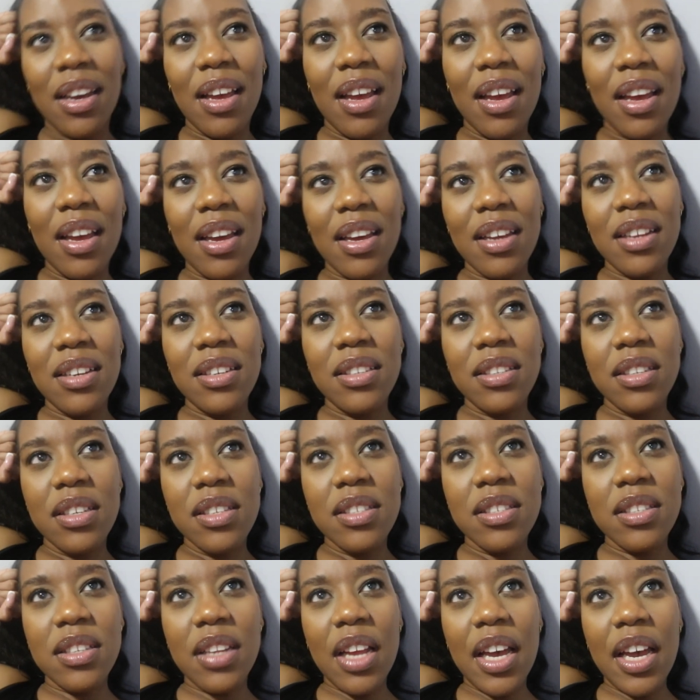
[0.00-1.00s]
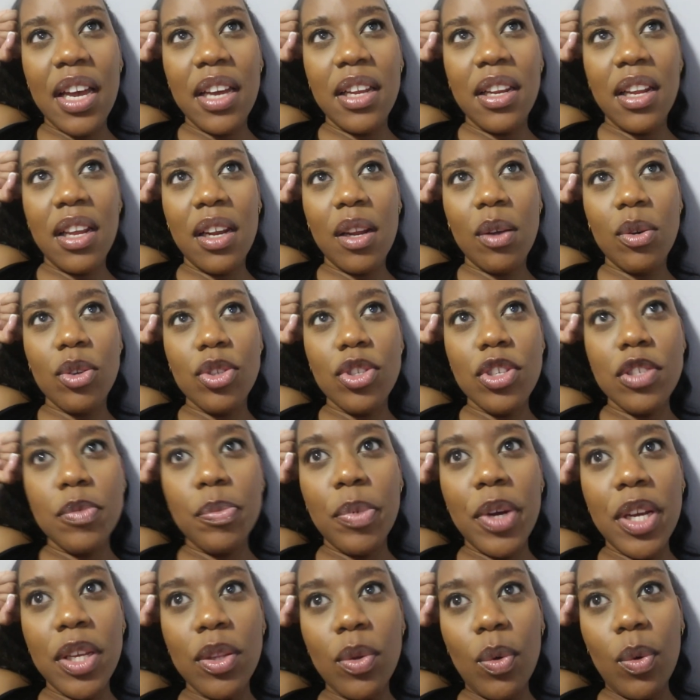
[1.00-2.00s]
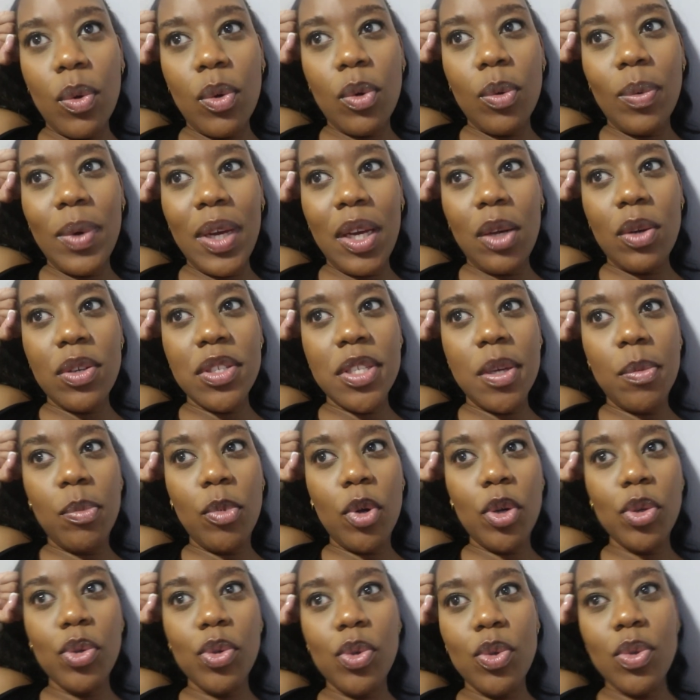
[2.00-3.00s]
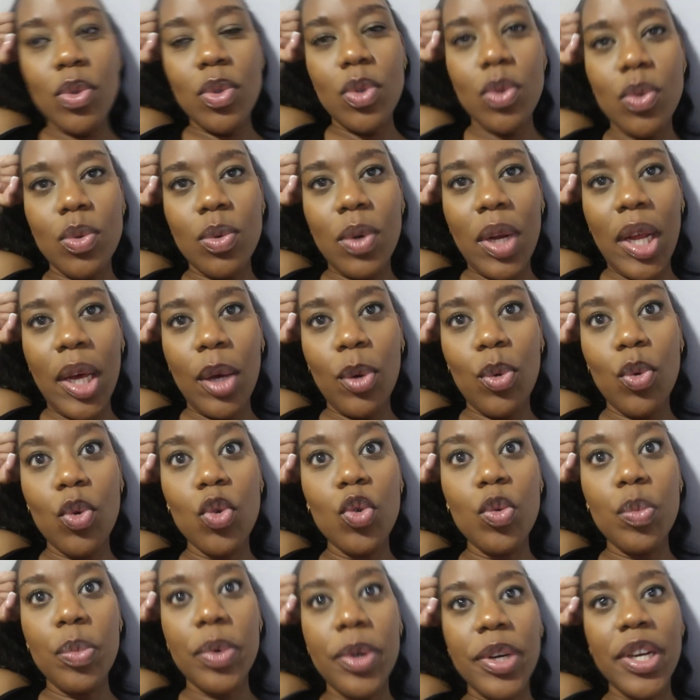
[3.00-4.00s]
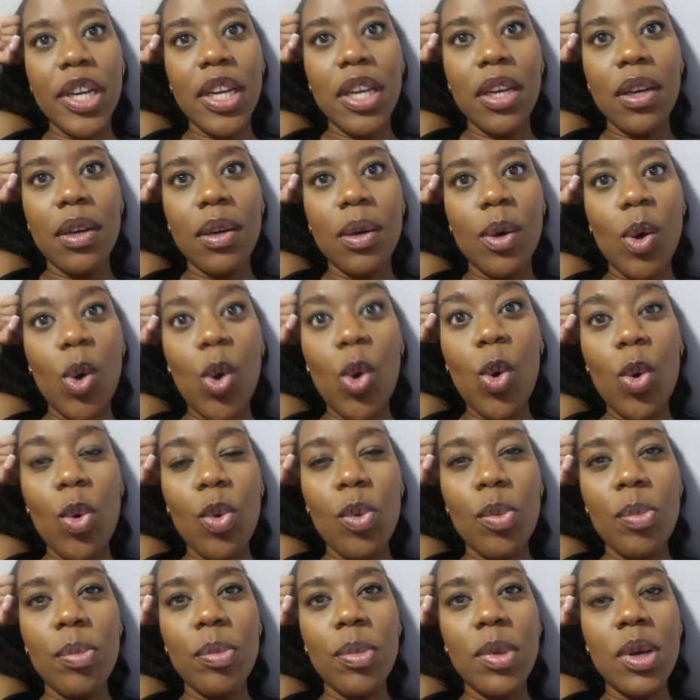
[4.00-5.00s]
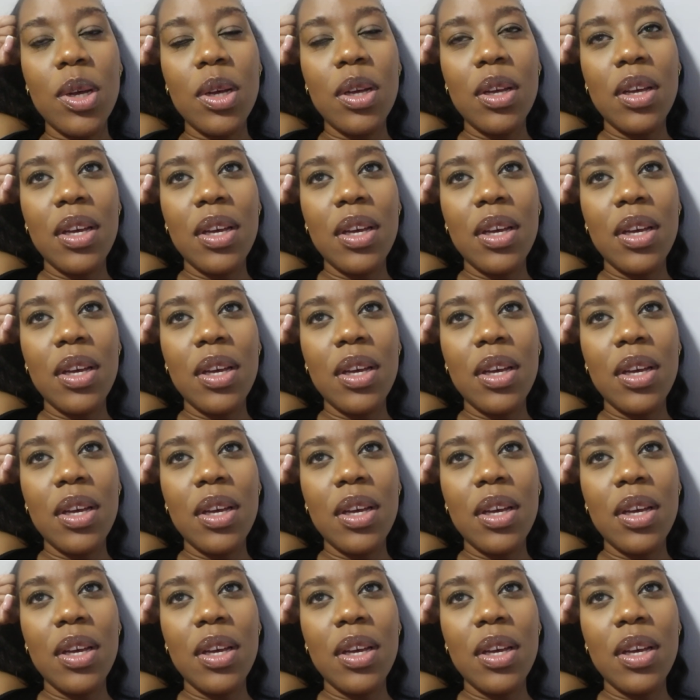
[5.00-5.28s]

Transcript: and it's 9 and I was just praying the whole way because I'm not used to like Ubering home,